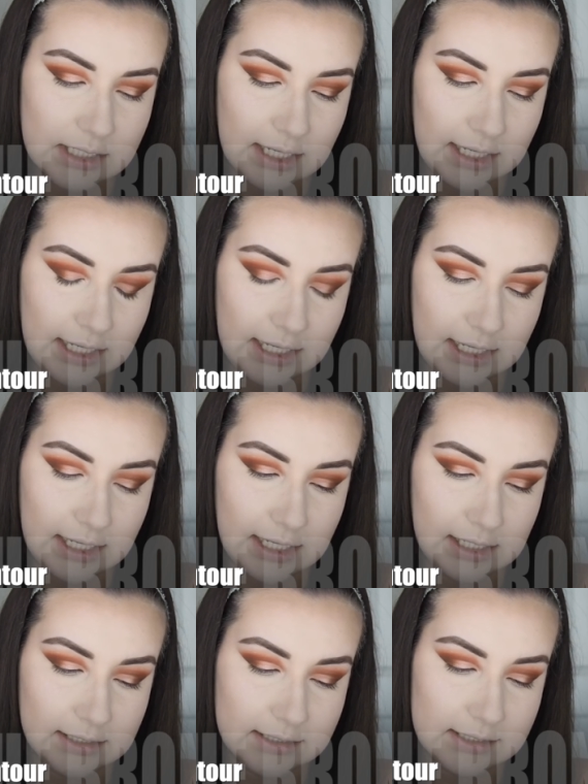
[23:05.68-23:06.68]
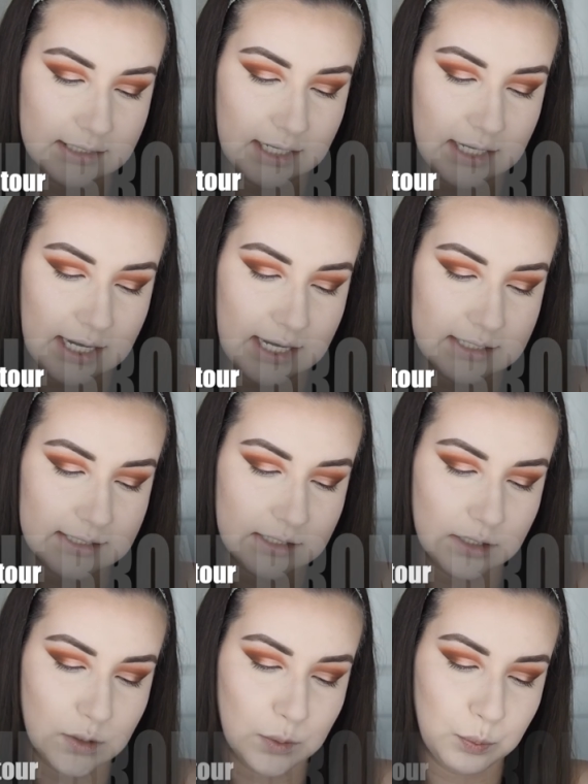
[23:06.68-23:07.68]
and it has
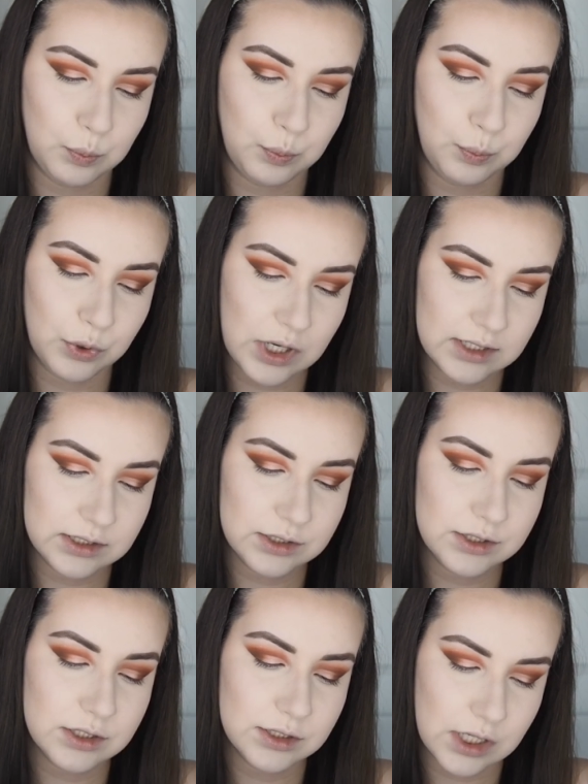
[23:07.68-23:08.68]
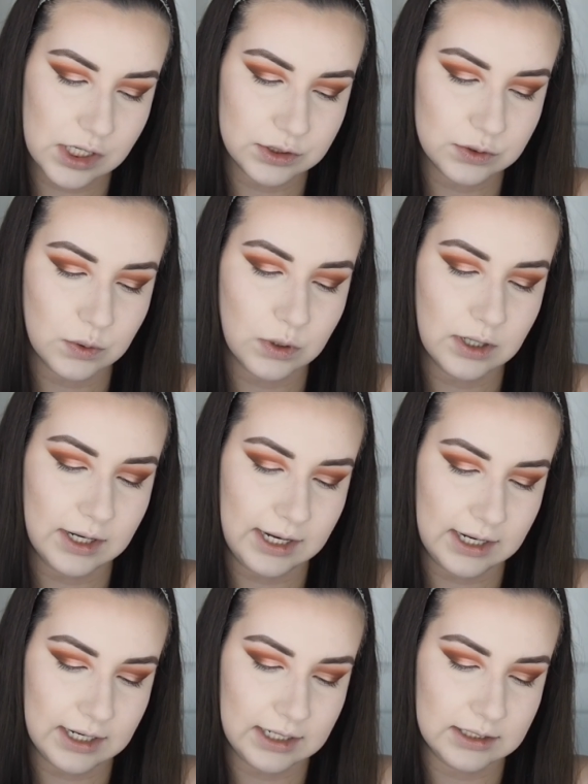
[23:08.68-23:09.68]
the bronzer, contour,
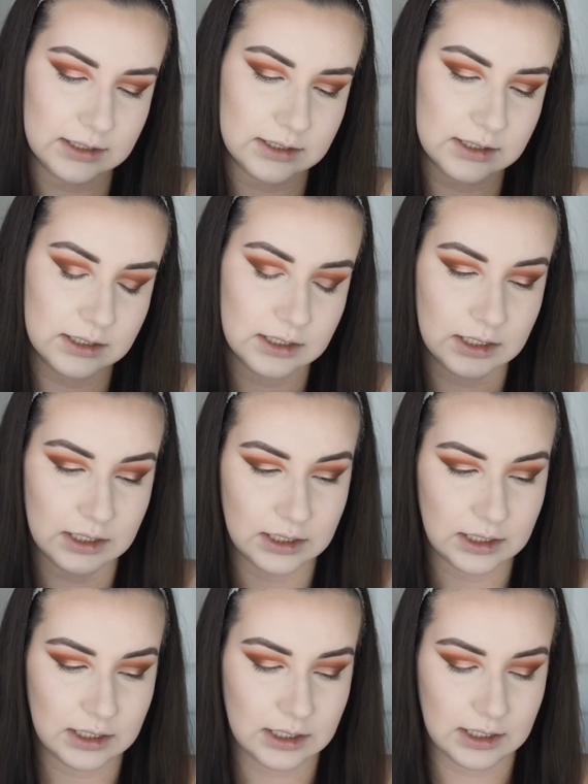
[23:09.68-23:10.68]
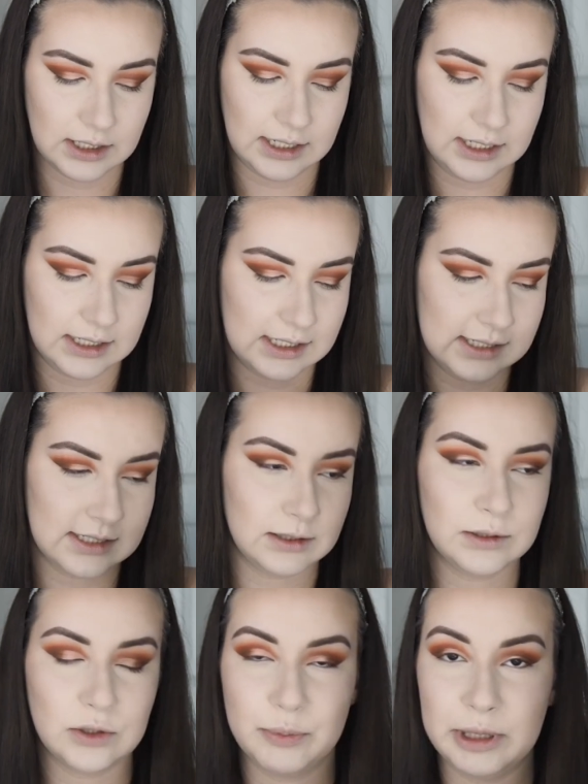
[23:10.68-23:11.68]
and it is a
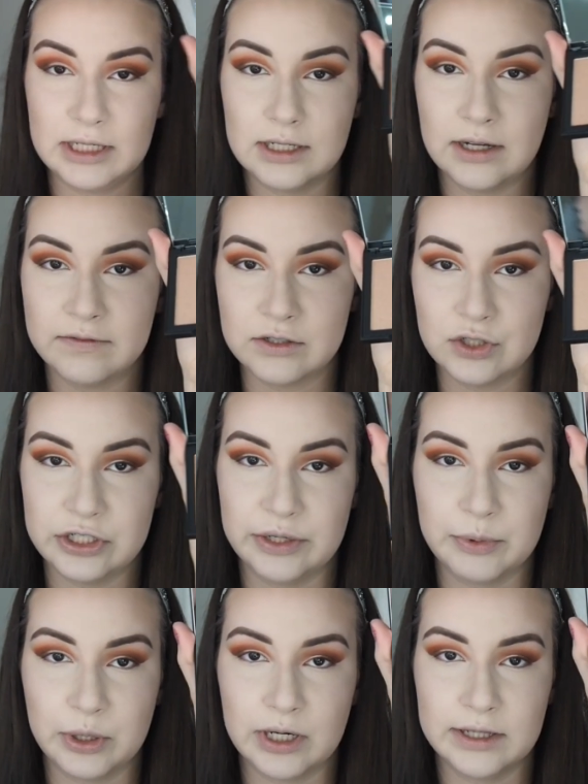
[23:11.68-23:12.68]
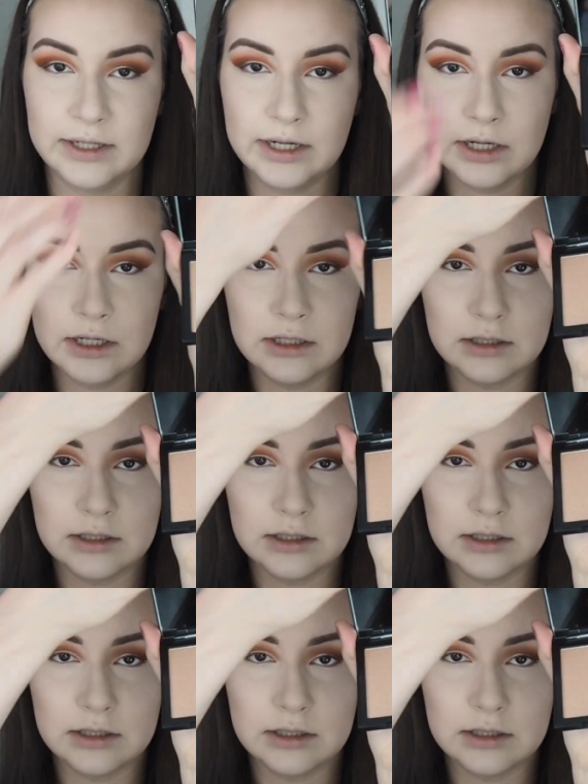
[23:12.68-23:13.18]
little bit of a shimmer on there.